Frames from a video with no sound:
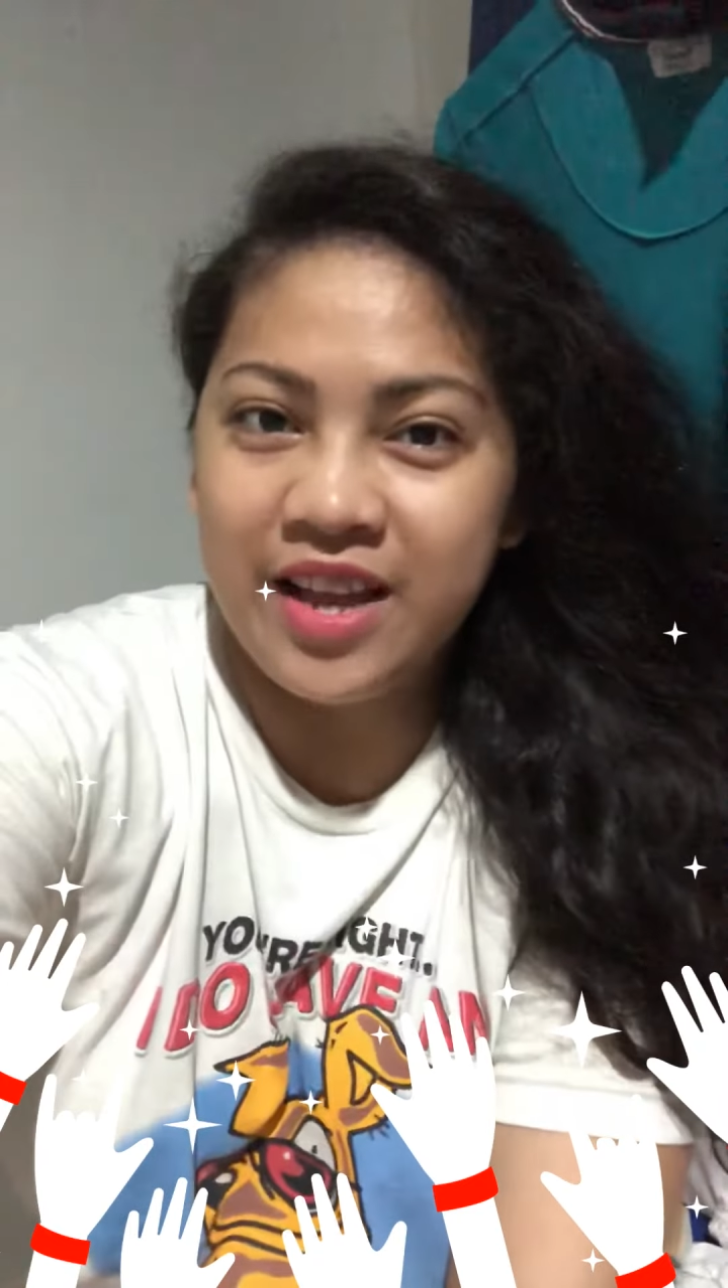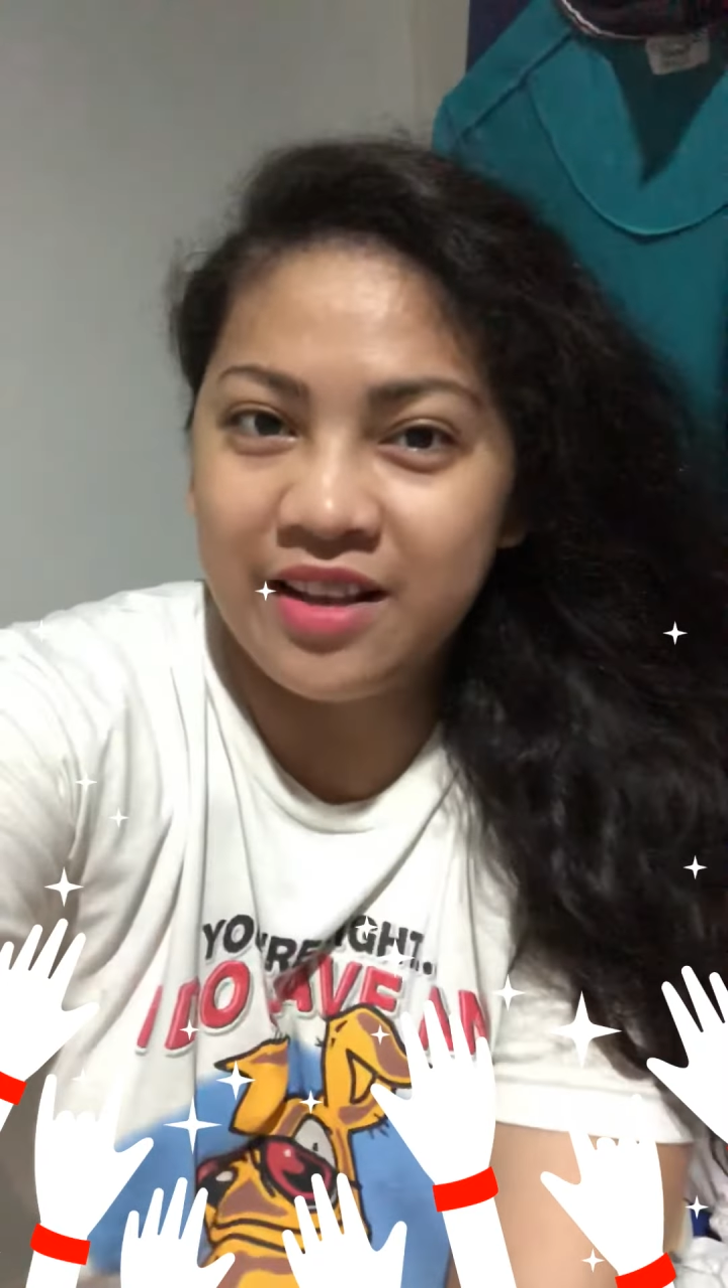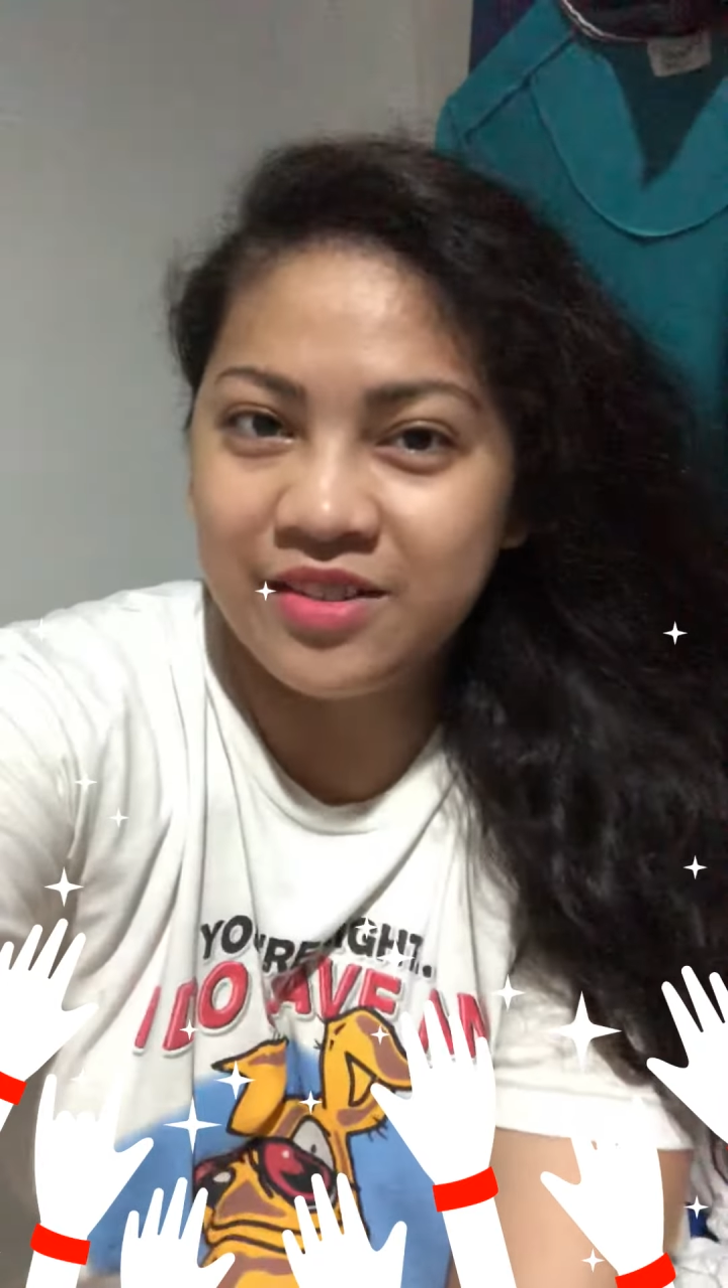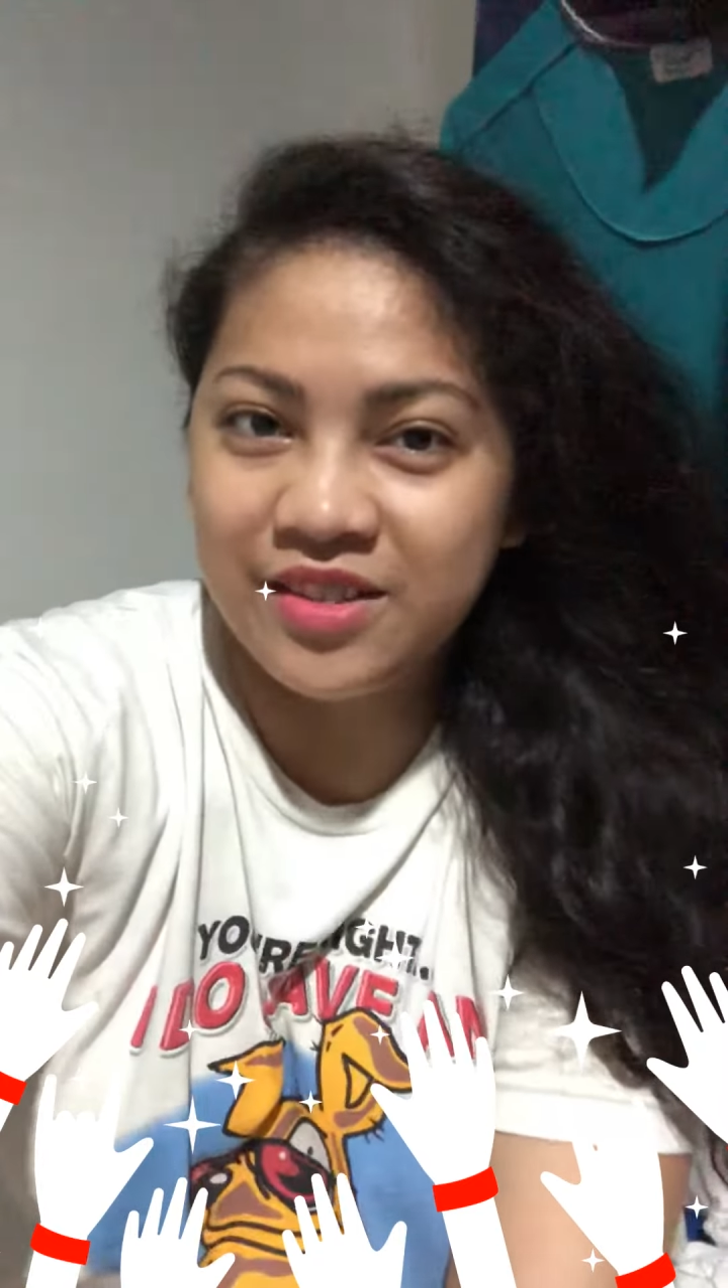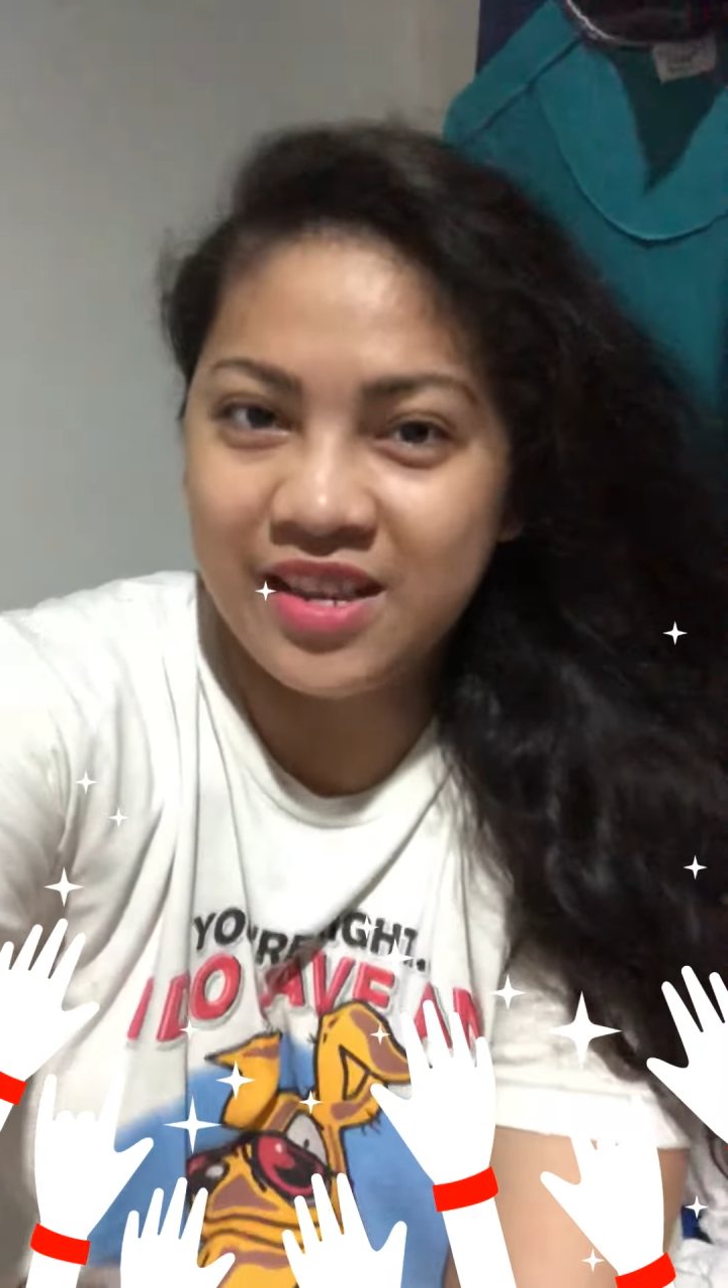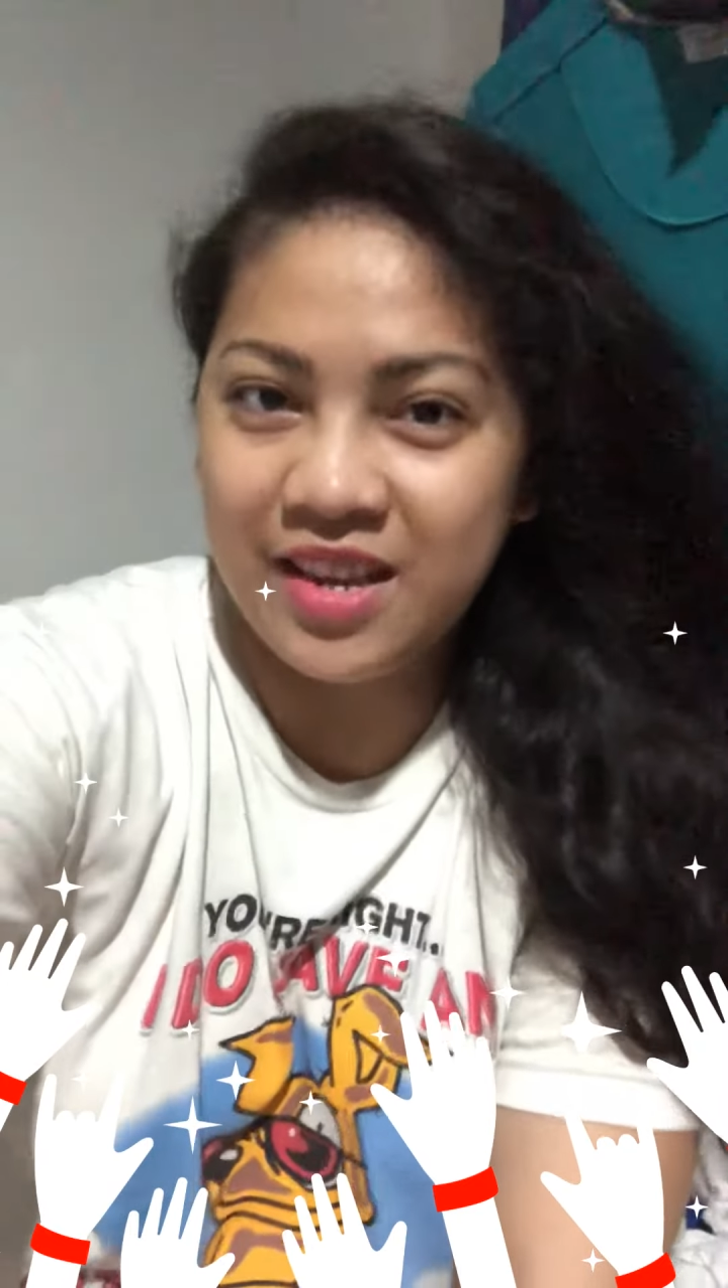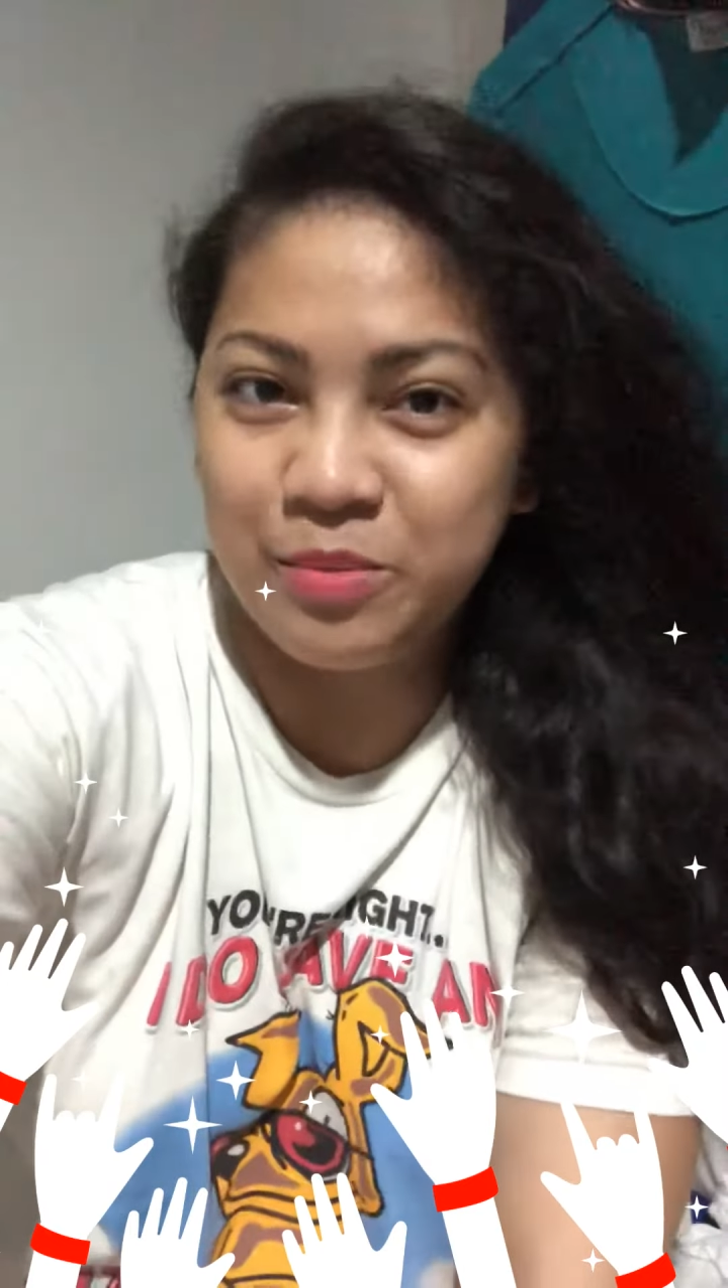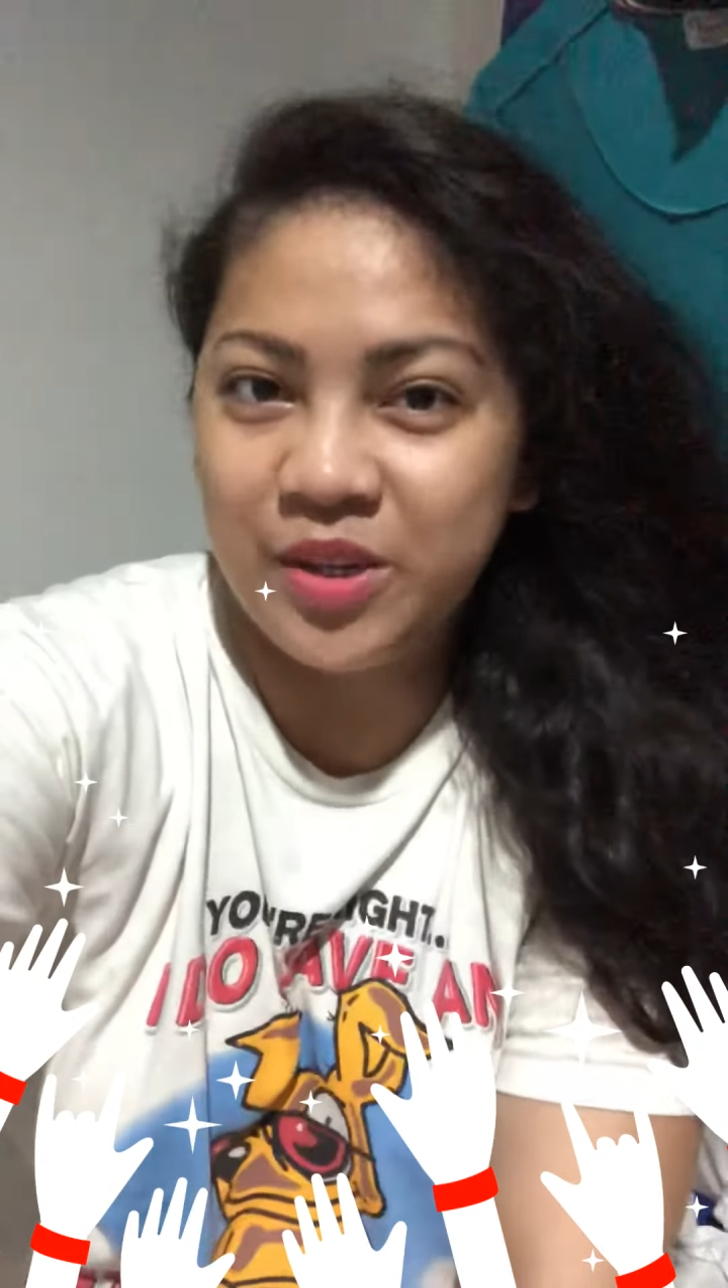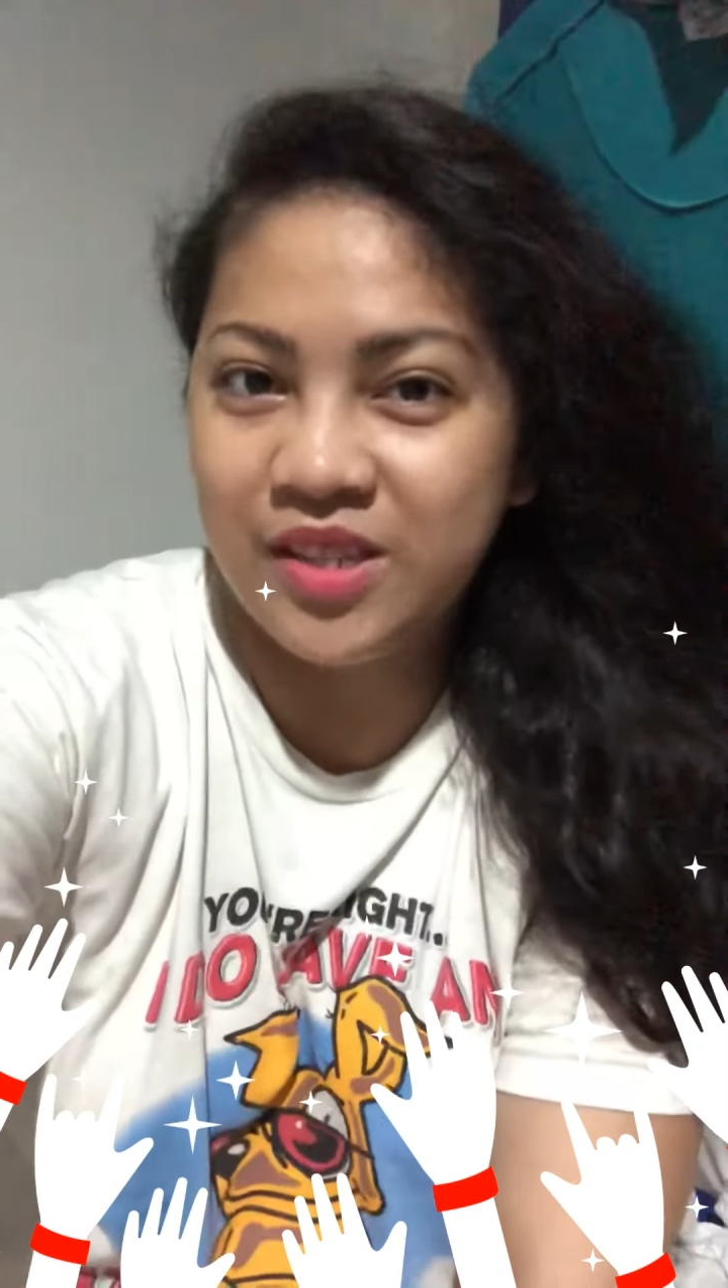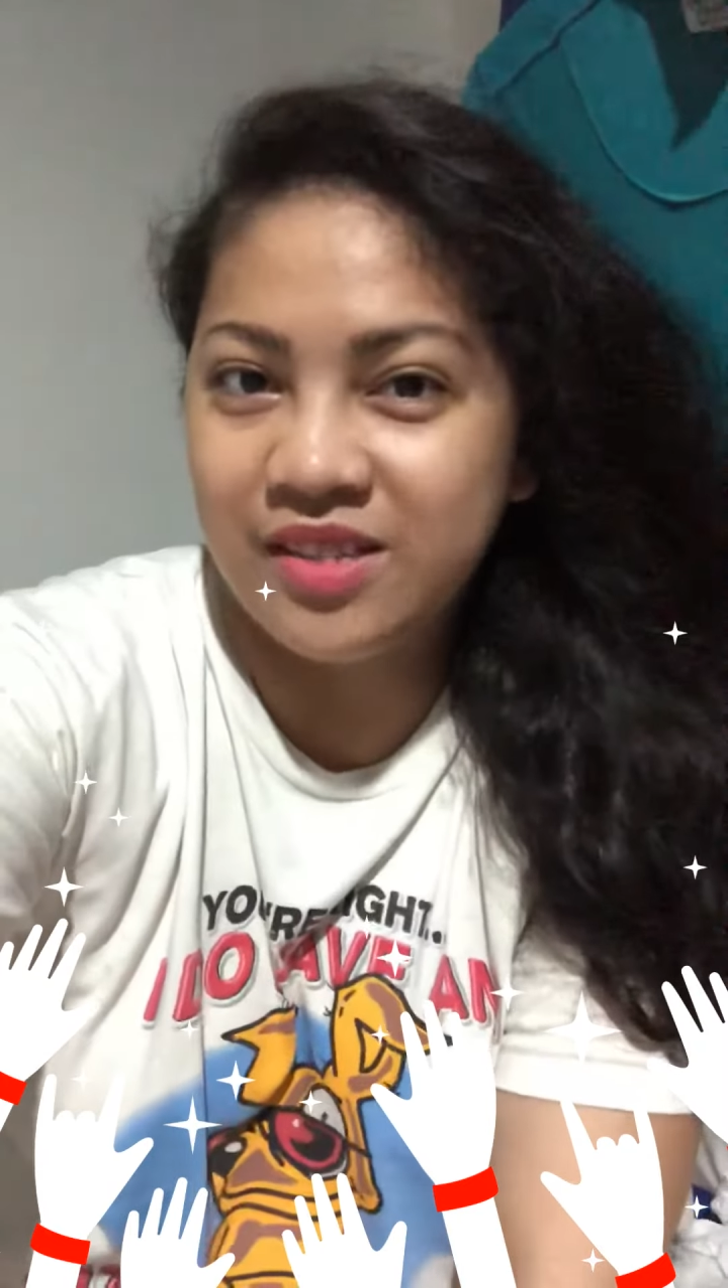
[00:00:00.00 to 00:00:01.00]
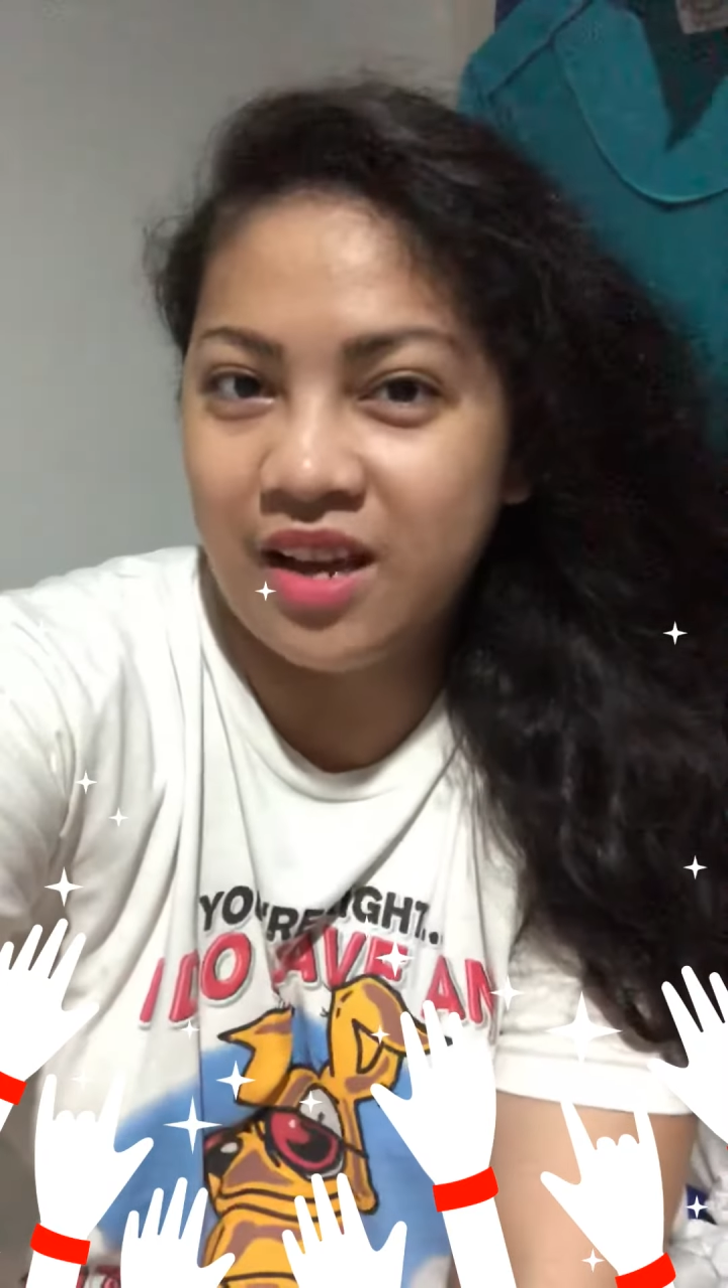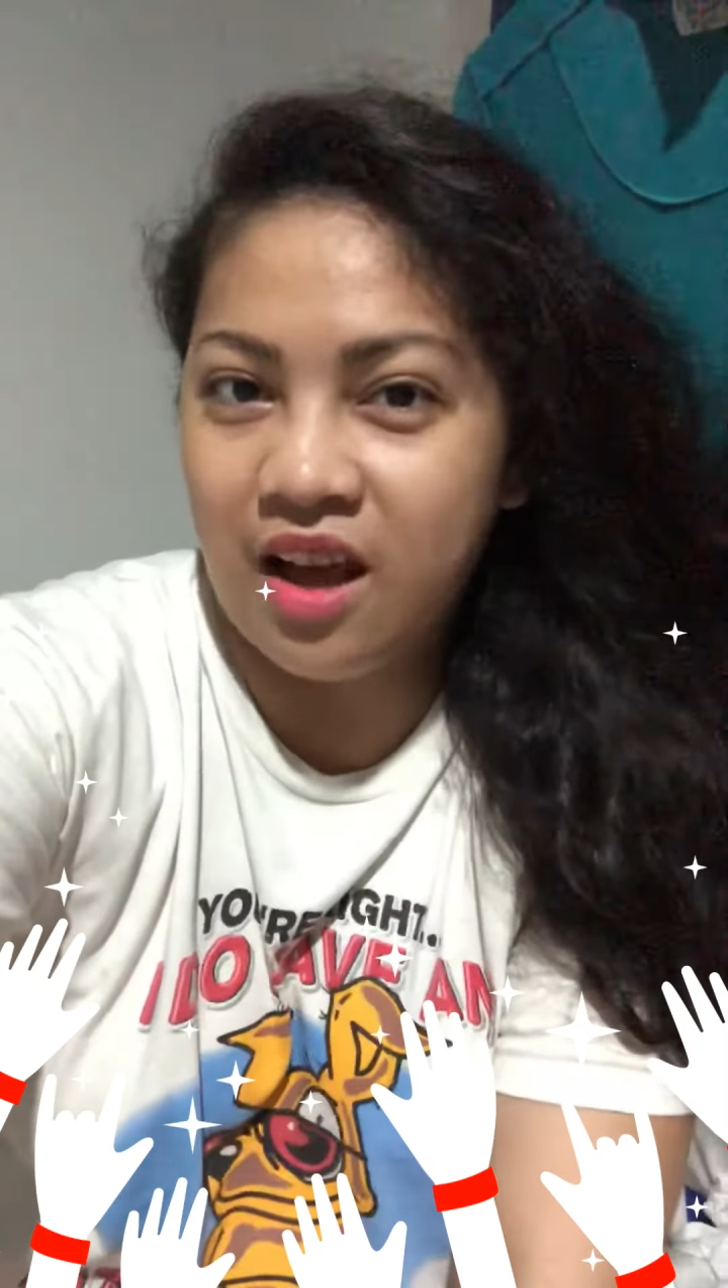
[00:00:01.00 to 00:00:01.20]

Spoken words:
else to say, but